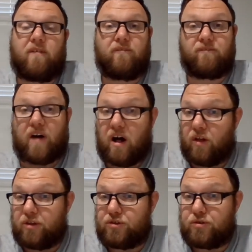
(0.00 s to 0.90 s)
Follow
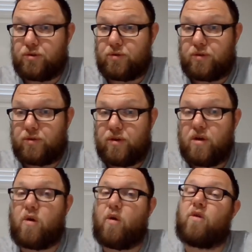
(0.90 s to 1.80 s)
the truth
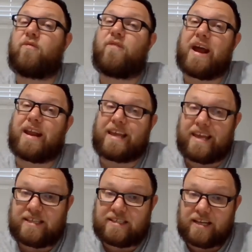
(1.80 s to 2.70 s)
or fight
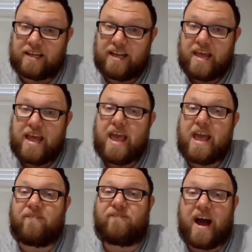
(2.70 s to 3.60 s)
against it.
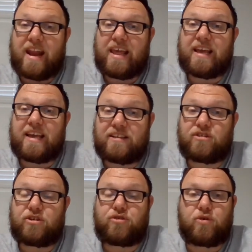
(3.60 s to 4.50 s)
And fighting against
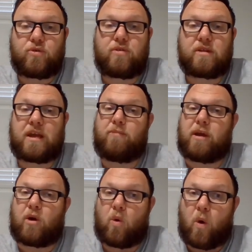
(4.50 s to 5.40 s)
the truth can be
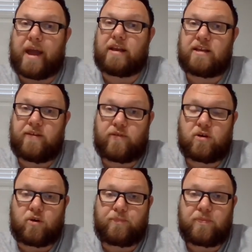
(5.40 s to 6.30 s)
quite
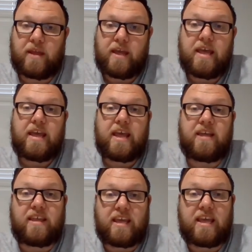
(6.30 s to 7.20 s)
difficult. In
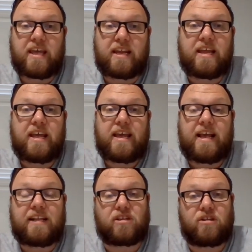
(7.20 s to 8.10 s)
the end,
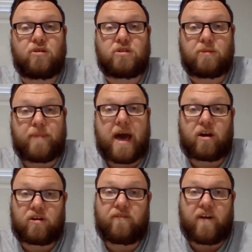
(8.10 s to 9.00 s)
it's a losing battle
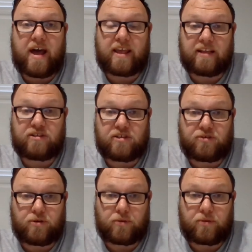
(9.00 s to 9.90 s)
to fight against the
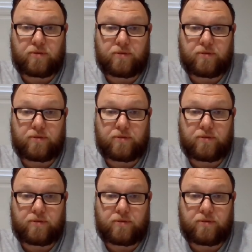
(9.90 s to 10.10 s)
truth.